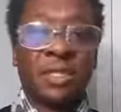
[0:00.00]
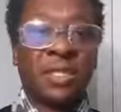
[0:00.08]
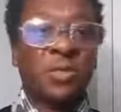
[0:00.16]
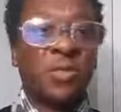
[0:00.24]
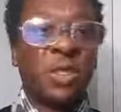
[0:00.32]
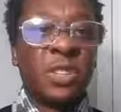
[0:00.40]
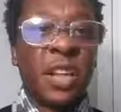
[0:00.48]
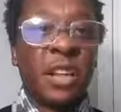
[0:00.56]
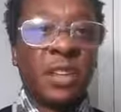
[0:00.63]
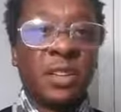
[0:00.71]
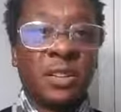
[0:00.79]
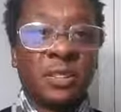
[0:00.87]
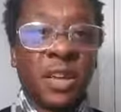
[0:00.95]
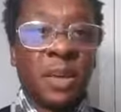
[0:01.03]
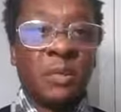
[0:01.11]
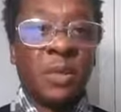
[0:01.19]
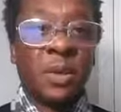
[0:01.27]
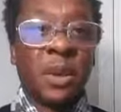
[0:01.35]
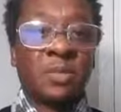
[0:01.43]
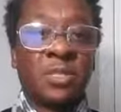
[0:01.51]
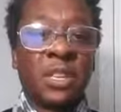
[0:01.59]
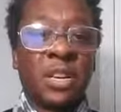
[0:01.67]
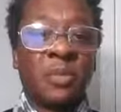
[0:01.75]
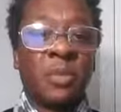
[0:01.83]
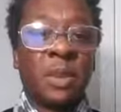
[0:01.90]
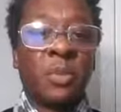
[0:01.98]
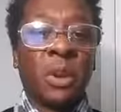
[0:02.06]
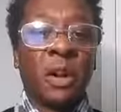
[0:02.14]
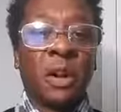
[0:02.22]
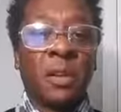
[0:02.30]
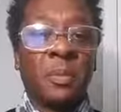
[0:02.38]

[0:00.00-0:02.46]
It's ridiculous how people, how silly people are.